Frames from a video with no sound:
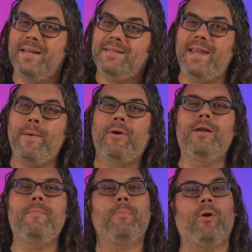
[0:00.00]
Today we're going
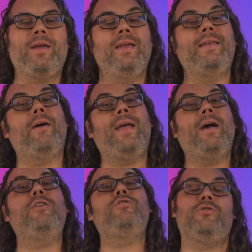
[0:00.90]
to be breaking down how
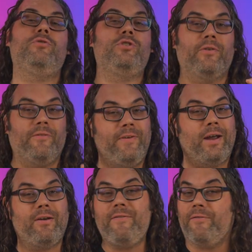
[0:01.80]
to choose your
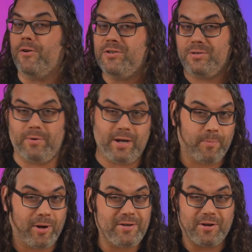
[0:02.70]
very first three D
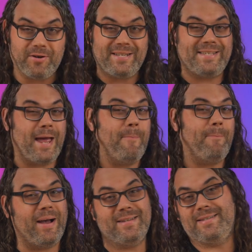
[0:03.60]
printer step
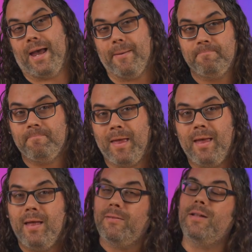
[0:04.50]
by step.
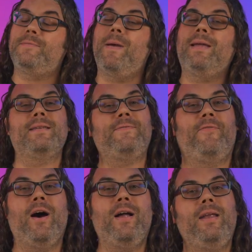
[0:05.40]
Let's make this
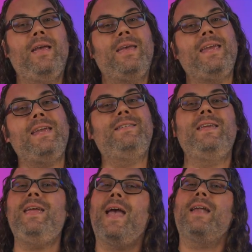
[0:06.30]
fun,
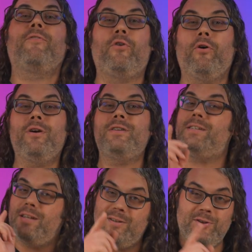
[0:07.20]
easy, and of
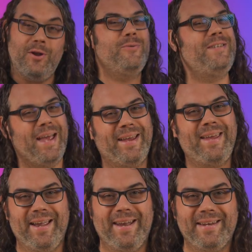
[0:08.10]
course, no tech
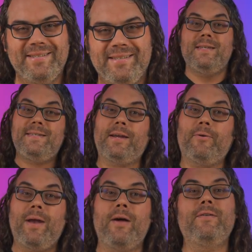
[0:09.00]
headaches. Stick
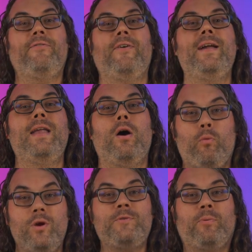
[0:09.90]
around to find out
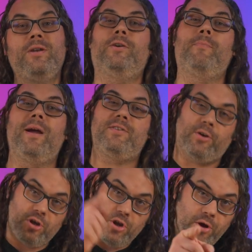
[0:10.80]
which printer might
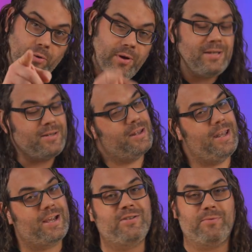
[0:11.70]
turn you into the
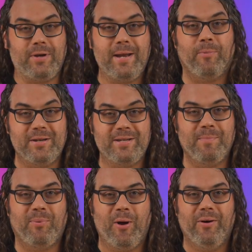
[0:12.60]
next three D printing
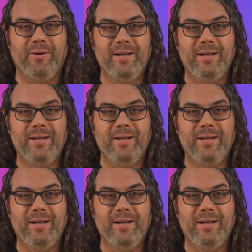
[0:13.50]
pro.